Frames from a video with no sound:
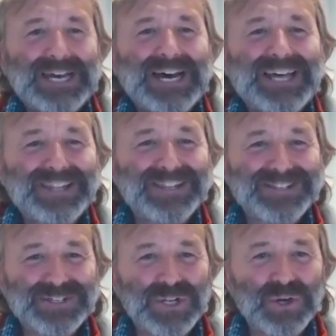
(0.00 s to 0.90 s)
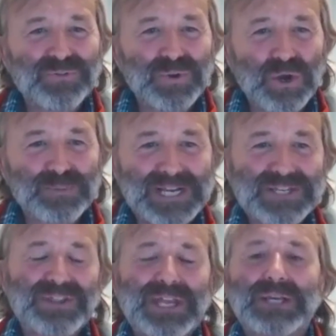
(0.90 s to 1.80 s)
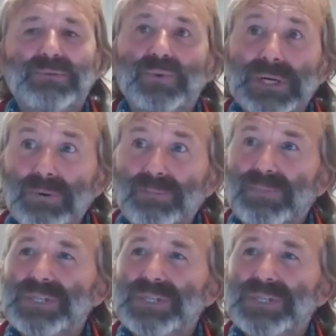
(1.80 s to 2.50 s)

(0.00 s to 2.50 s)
And if you go back to think, well,